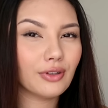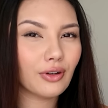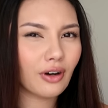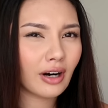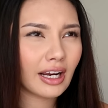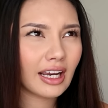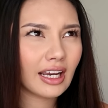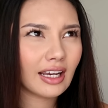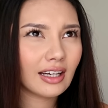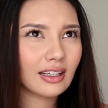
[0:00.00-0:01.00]

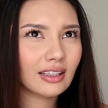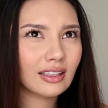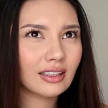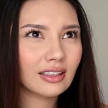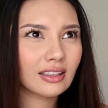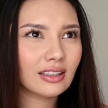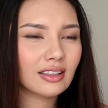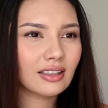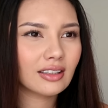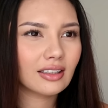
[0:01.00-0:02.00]
Fiore,
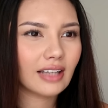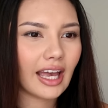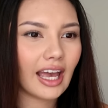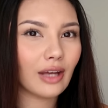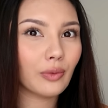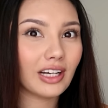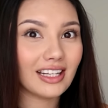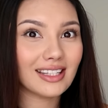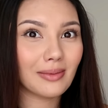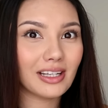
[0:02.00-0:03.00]
and
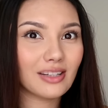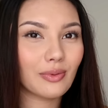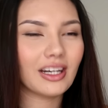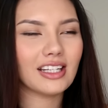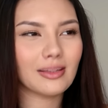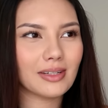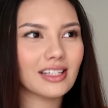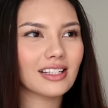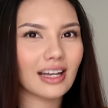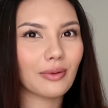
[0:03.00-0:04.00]
Whitney Simmons. Whitney
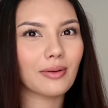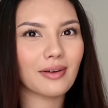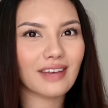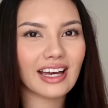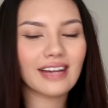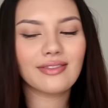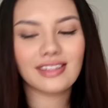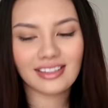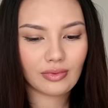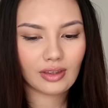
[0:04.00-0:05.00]
Simmons is like one of my faves.
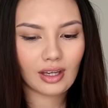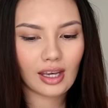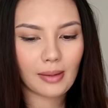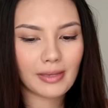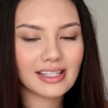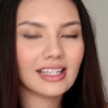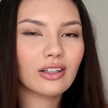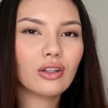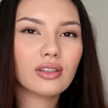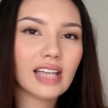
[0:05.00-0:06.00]
Am I
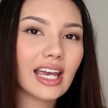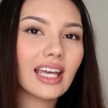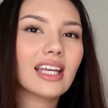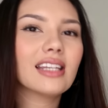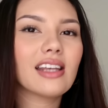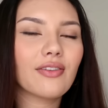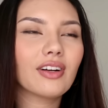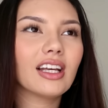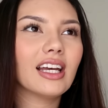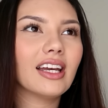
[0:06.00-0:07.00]
single or taken?
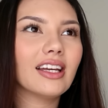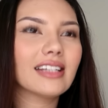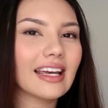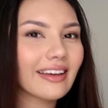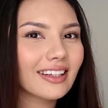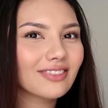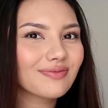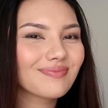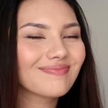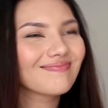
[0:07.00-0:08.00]
Definitely taken.
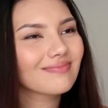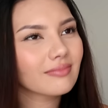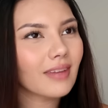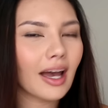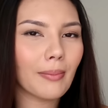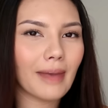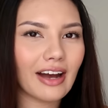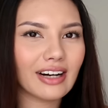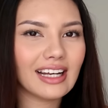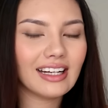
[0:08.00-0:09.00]
I'm
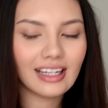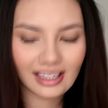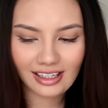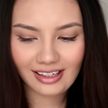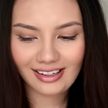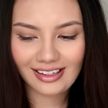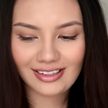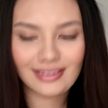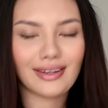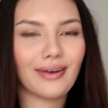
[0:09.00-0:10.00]
married,
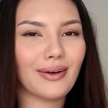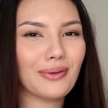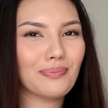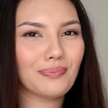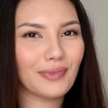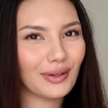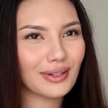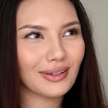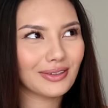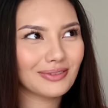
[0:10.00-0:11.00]
so not
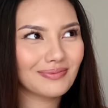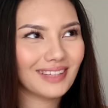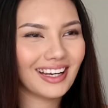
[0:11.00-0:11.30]
single.